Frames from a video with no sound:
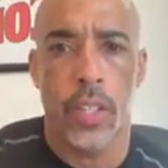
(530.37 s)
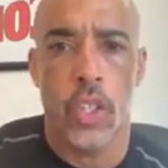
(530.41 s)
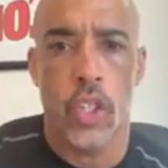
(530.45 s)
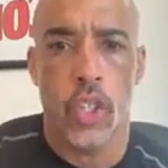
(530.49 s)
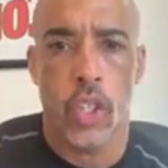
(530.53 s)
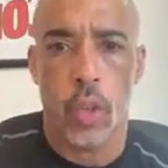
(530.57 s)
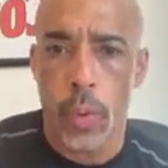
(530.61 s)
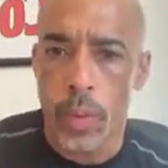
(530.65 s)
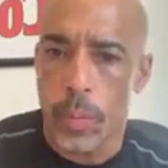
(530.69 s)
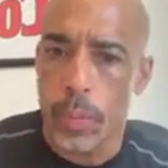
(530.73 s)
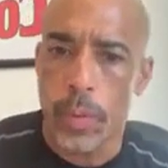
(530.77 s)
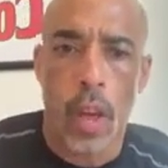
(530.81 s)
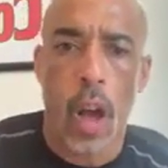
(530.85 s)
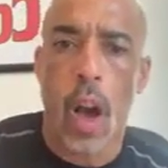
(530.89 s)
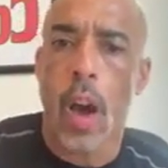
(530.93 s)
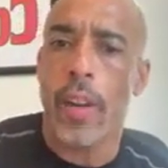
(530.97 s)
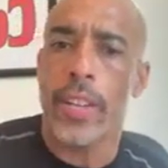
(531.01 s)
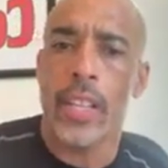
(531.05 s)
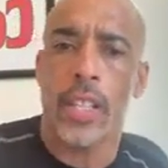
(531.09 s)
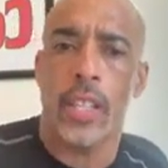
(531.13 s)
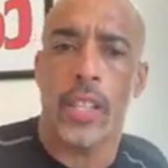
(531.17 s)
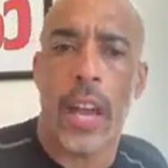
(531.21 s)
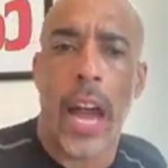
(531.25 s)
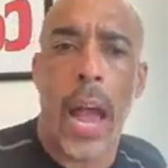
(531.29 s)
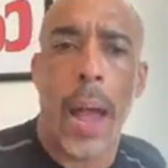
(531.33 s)
So we spend all
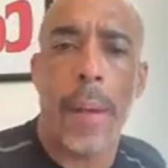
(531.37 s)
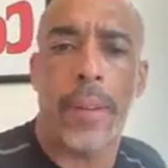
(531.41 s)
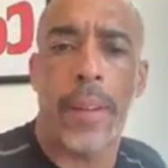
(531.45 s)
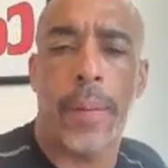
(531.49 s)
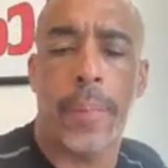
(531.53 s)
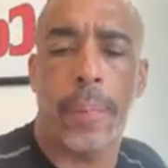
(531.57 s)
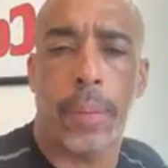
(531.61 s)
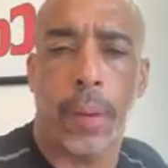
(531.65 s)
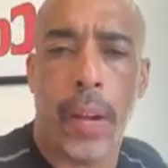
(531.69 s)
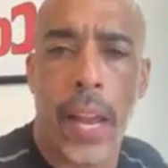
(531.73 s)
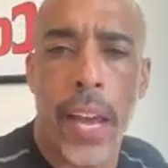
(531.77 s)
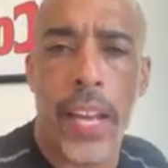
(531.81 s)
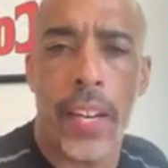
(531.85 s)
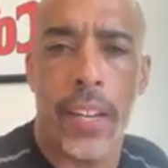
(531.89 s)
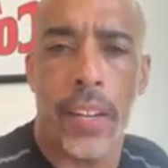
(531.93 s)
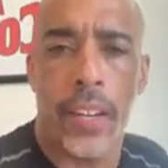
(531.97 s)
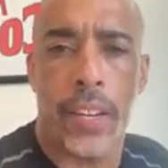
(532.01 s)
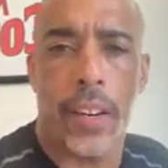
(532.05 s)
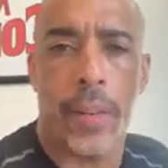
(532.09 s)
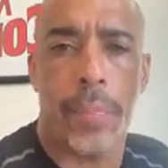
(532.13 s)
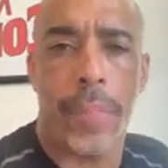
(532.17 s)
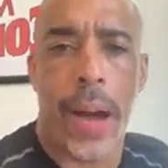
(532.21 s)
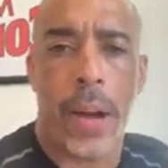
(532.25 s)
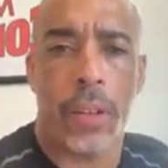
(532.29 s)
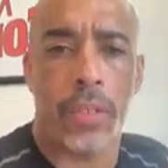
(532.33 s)
this time
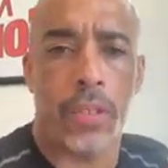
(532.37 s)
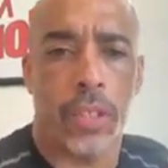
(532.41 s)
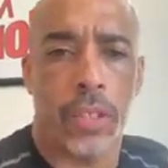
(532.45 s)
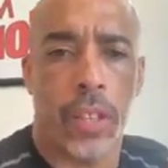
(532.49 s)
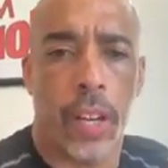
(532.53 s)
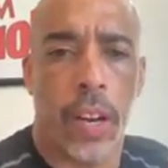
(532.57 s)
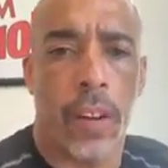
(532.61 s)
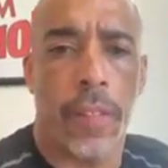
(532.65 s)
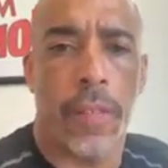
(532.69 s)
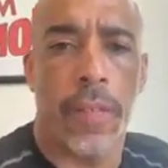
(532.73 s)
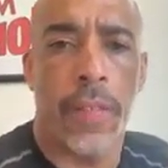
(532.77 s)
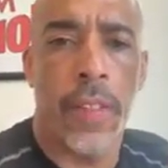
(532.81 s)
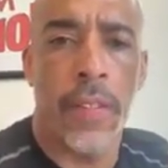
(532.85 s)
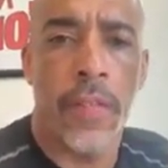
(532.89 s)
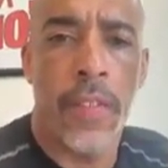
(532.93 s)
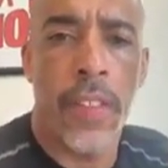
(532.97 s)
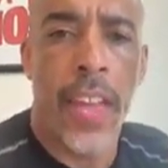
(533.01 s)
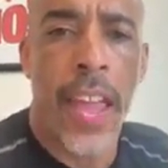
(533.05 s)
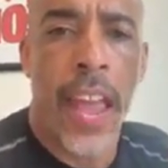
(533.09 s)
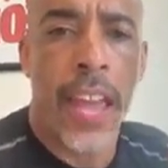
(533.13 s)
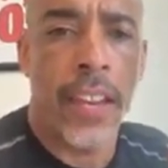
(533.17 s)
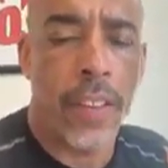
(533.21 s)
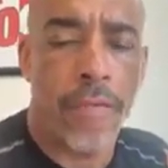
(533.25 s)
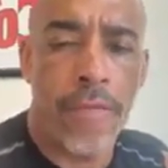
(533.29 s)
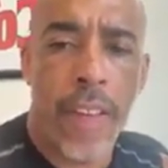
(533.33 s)
complaining about
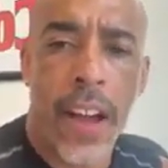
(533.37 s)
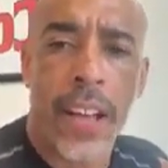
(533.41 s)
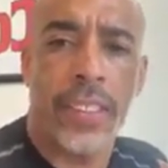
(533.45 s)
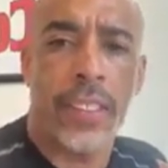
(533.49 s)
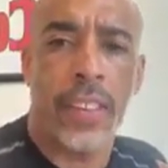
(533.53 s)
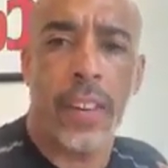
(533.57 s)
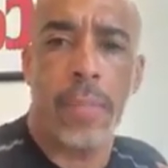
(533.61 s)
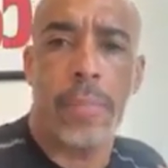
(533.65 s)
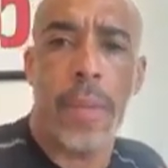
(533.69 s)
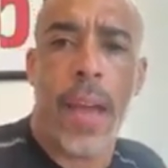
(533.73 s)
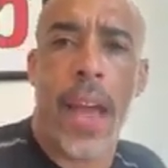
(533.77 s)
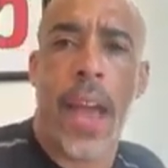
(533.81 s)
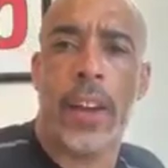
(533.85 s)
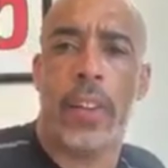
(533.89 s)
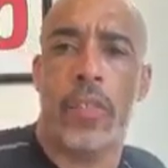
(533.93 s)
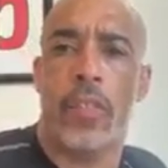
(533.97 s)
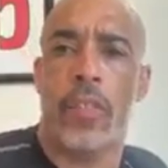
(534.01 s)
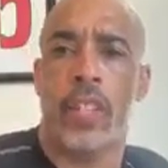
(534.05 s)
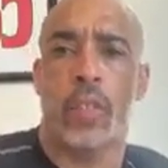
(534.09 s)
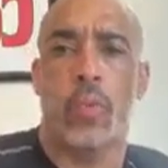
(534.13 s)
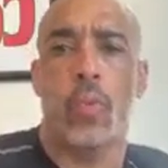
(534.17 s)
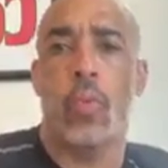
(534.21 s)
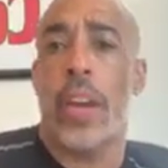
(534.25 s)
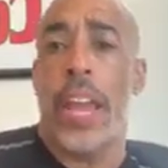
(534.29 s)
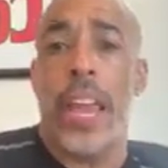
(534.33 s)
stuff, and the fact of the matter
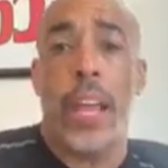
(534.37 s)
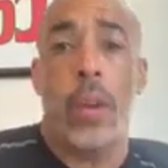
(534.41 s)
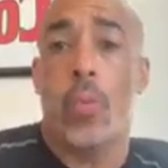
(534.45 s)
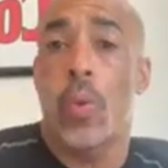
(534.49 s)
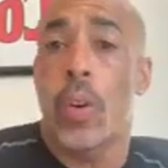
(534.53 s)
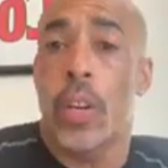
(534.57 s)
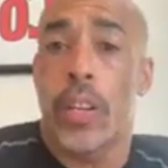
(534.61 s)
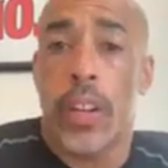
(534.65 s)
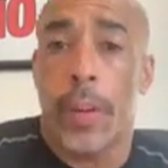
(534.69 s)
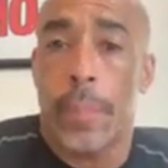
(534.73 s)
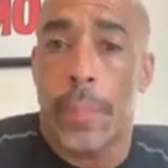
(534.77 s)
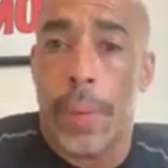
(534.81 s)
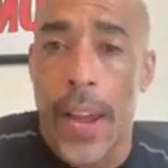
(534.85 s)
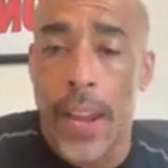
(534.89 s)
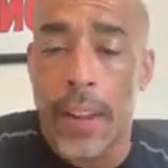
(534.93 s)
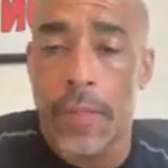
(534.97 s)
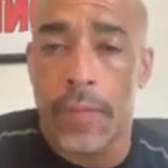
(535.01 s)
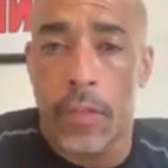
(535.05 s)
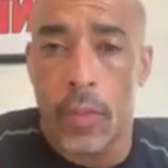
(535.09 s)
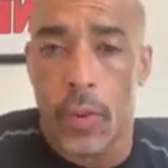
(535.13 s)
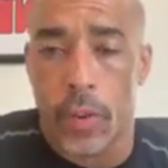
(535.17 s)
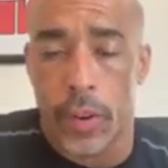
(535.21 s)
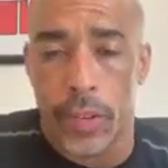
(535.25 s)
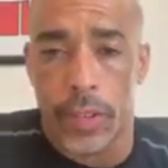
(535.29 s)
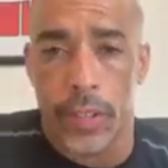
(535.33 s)
is we ain't willing to pay
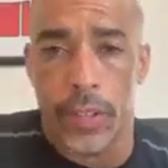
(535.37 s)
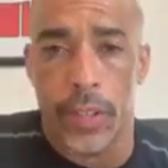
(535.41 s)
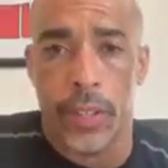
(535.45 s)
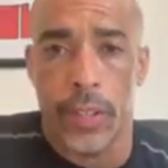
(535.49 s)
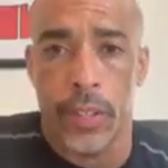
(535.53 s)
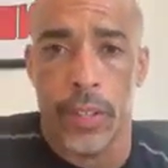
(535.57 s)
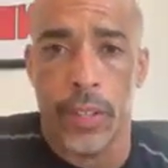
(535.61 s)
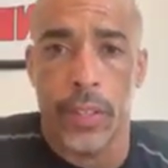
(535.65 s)
for it.